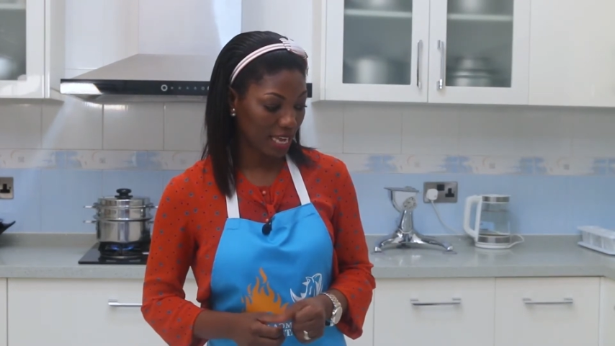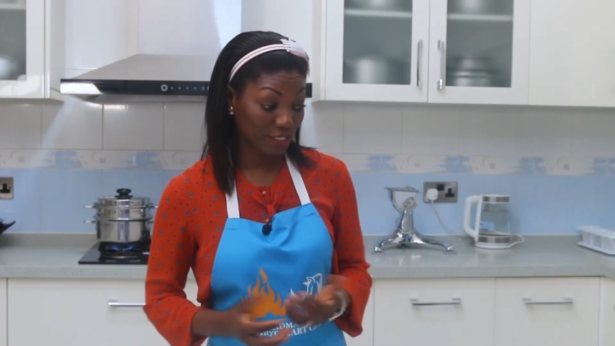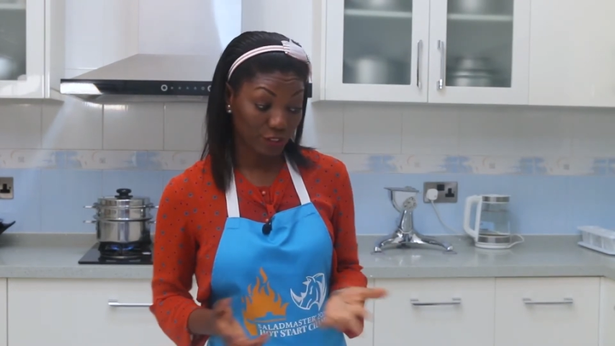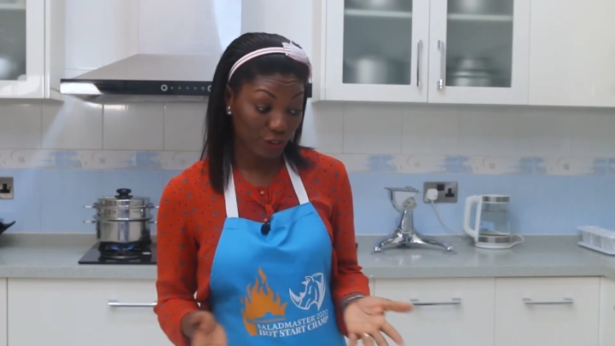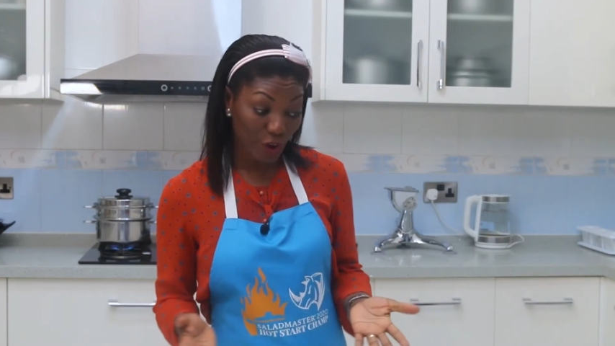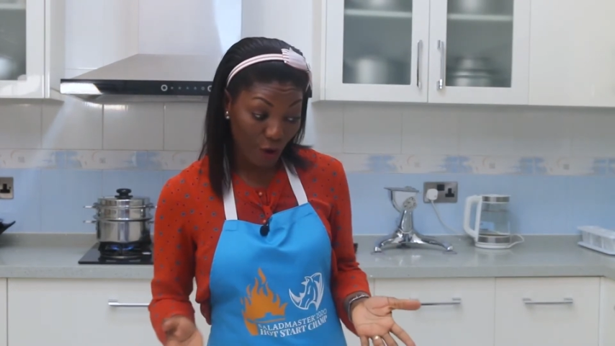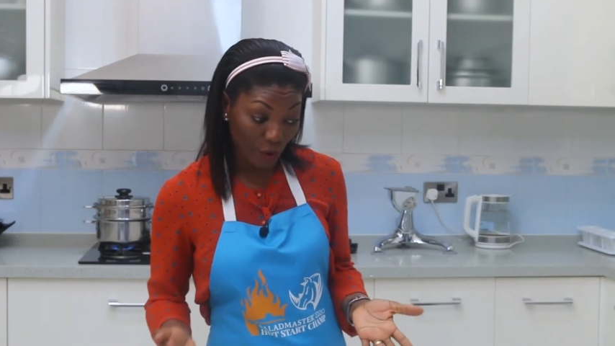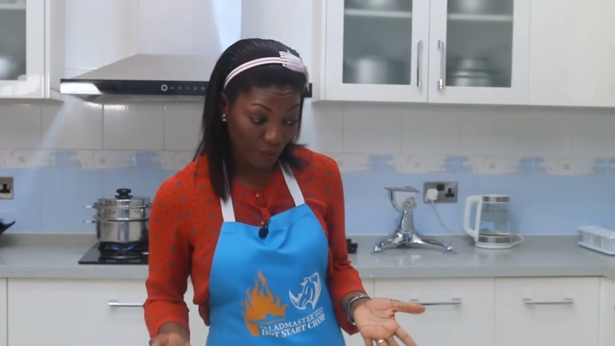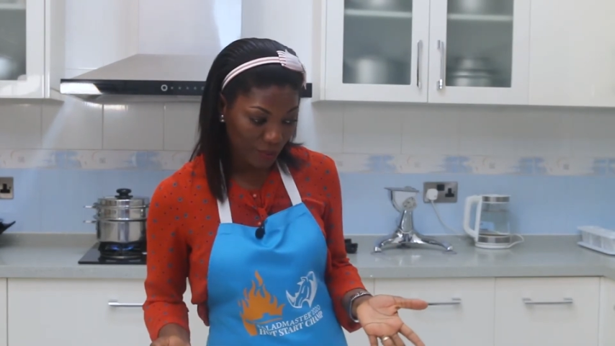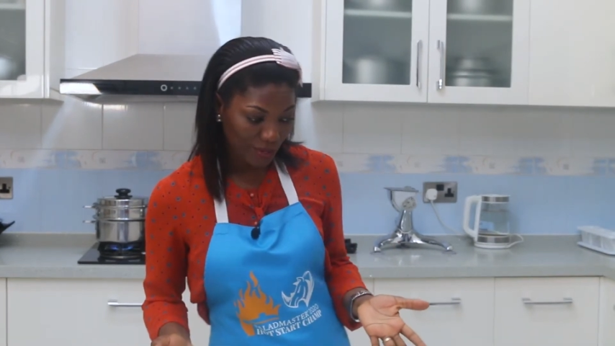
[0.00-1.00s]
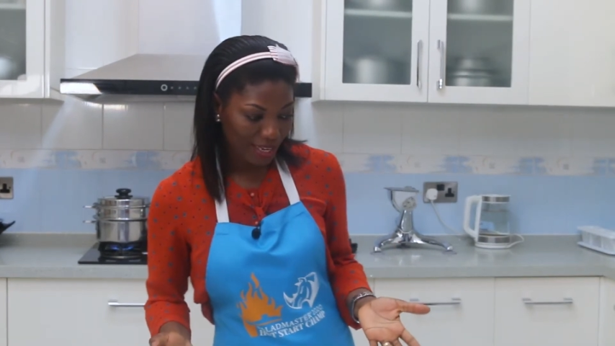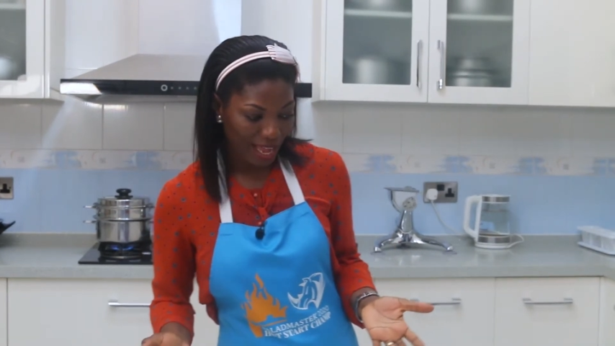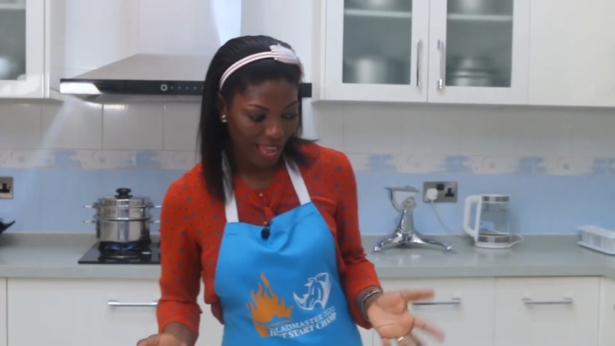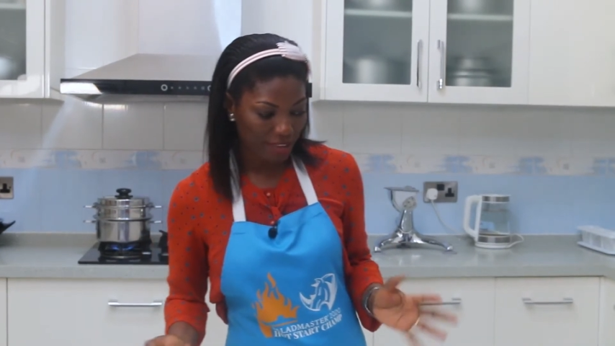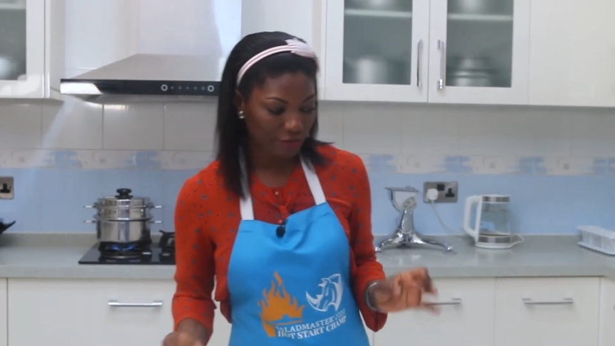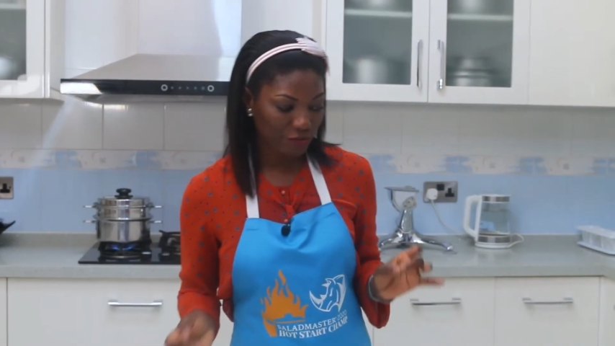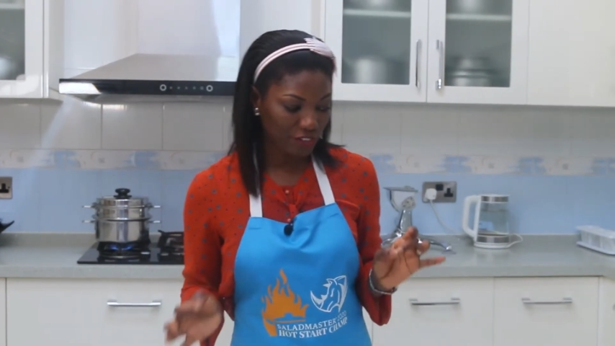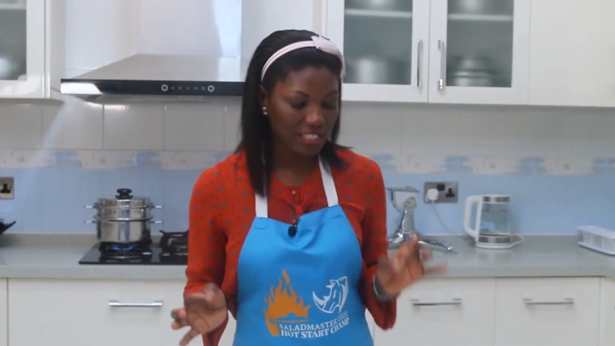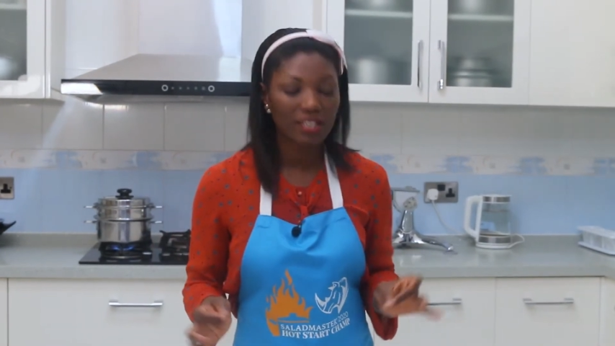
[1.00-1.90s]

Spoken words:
as you know, I really